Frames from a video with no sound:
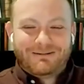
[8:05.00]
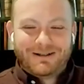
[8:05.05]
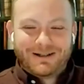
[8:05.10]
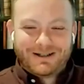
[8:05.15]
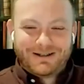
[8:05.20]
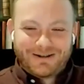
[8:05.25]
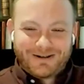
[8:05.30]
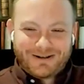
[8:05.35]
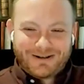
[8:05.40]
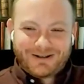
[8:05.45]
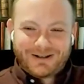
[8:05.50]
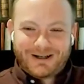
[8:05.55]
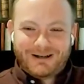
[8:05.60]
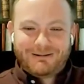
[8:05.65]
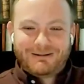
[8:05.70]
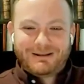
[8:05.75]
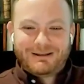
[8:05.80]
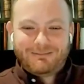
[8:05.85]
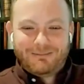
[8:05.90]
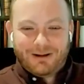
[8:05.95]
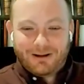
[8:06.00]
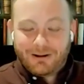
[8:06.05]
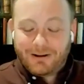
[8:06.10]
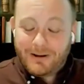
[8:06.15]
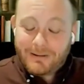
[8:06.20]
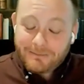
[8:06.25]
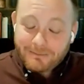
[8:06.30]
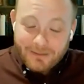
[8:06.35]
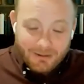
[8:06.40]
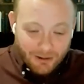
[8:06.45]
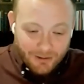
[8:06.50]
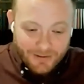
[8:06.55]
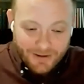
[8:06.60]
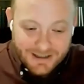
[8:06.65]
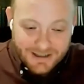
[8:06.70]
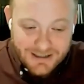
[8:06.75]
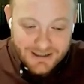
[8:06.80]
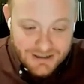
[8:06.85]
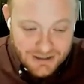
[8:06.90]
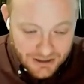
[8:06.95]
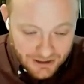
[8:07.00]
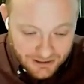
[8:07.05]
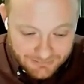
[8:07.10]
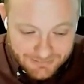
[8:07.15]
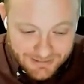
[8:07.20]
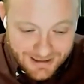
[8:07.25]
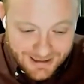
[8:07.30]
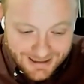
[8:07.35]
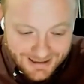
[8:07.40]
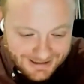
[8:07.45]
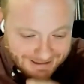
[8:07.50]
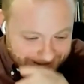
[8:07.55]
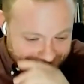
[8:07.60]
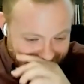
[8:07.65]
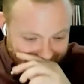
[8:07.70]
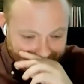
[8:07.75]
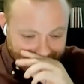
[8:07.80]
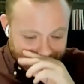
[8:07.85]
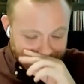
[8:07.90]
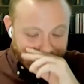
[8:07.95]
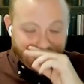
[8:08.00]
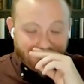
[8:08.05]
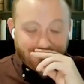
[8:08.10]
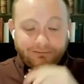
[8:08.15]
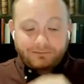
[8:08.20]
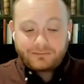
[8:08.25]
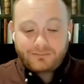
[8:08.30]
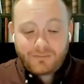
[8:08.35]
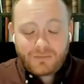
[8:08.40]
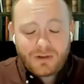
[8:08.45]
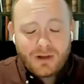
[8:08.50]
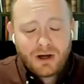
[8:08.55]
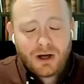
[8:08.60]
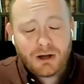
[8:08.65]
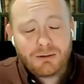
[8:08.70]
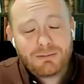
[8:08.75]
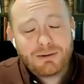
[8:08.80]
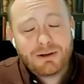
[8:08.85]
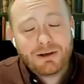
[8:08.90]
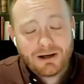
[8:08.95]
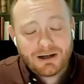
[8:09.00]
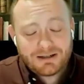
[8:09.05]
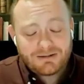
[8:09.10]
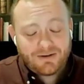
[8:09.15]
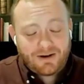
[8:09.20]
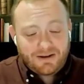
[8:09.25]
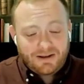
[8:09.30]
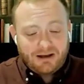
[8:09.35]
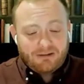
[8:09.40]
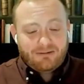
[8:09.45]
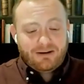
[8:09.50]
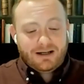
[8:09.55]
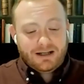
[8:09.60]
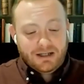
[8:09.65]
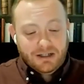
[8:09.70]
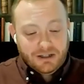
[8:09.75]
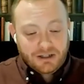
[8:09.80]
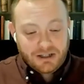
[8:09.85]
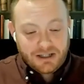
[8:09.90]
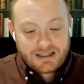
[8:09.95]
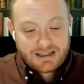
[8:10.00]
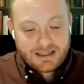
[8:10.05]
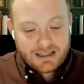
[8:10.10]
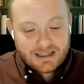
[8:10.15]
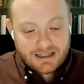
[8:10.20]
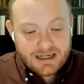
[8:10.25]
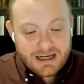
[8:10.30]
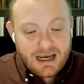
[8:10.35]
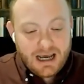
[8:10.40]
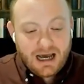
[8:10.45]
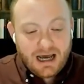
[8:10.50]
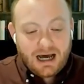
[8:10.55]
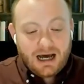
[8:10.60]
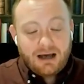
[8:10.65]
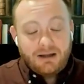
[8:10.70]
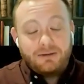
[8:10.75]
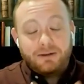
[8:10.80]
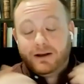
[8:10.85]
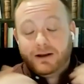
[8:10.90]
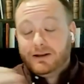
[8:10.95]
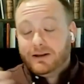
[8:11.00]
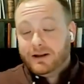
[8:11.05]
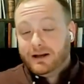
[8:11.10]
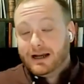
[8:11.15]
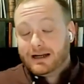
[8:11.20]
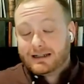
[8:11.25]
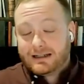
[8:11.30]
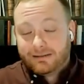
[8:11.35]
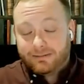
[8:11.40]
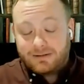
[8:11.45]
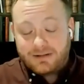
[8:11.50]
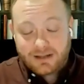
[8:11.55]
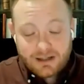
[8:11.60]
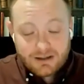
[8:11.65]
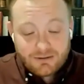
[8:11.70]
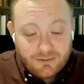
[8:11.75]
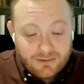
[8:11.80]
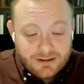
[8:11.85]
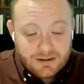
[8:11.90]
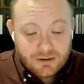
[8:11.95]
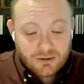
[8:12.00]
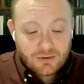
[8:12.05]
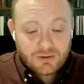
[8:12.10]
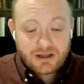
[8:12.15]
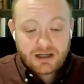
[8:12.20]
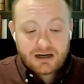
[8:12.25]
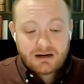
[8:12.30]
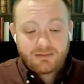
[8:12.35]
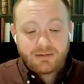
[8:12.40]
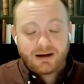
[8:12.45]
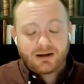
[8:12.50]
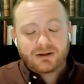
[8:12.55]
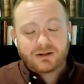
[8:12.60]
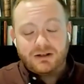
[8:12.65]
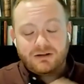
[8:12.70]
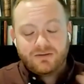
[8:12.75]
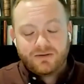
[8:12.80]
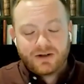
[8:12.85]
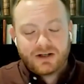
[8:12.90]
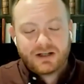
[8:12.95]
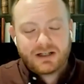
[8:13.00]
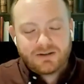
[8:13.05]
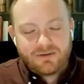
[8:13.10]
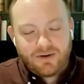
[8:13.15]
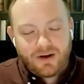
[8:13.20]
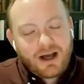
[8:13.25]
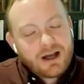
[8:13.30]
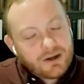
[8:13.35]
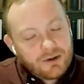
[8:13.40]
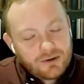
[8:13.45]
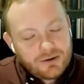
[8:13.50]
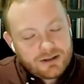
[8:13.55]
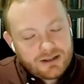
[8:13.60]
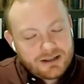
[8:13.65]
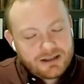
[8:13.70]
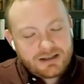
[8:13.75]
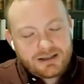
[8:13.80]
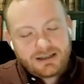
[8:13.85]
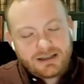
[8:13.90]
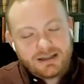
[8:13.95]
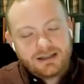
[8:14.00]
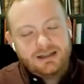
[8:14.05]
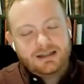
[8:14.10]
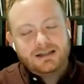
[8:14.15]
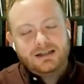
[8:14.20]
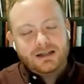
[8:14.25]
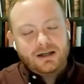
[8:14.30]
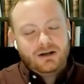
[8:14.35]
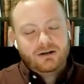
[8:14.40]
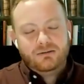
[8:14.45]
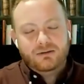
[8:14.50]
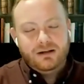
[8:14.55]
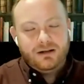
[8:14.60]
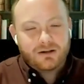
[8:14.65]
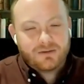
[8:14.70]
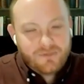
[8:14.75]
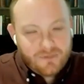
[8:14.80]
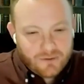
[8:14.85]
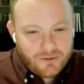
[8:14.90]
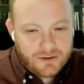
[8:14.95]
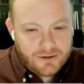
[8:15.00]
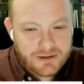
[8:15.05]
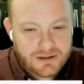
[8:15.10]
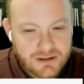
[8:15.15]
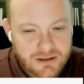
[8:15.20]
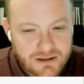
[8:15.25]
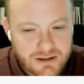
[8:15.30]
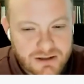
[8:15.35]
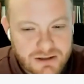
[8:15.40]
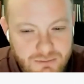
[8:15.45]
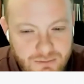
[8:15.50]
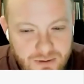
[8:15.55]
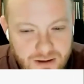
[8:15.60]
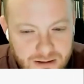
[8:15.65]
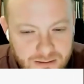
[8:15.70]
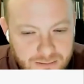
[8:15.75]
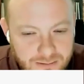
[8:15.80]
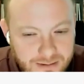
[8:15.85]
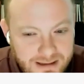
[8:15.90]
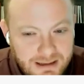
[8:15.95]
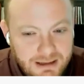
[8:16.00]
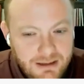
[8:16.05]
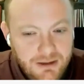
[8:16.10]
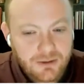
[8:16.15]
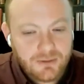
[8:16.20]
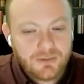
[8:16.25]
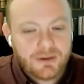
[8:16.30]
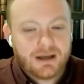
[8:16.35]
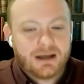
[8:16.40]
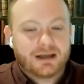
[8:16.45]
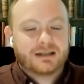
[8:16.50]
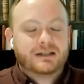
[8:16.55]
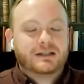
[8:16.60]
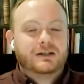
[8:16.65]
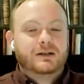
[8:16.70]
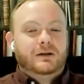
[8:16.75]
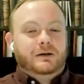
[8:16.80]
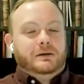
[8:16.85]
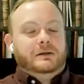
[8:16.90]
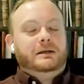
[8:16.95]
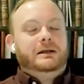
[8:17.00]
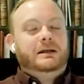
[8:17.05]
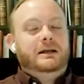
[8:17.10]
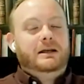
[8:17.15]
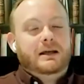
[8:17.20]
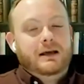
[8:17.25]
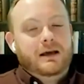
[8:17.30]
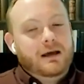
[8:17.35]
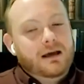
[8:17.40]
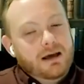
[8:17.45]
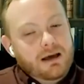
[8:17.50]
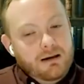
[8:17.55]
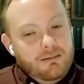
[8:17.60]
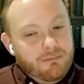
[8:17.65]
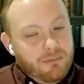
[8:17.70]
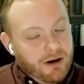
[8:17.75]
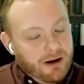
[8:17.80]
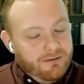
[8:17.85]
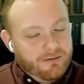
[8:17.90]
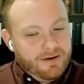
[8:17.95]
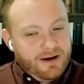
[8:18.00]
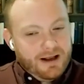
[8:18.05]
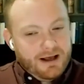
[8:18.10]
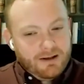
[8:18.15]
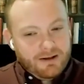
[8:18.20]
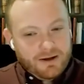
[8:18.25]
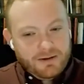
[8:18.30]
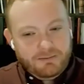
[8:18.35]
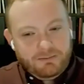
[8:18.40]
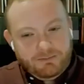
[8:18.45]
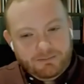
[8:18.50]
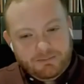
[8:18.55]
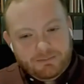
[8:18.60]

of those road trips. Well, thank you, Tom, and I hope you guys found that really interesting. The next episode we'll be talking about diversifying audiences. So we look forward to welcoming you there soon. Bye for now, though.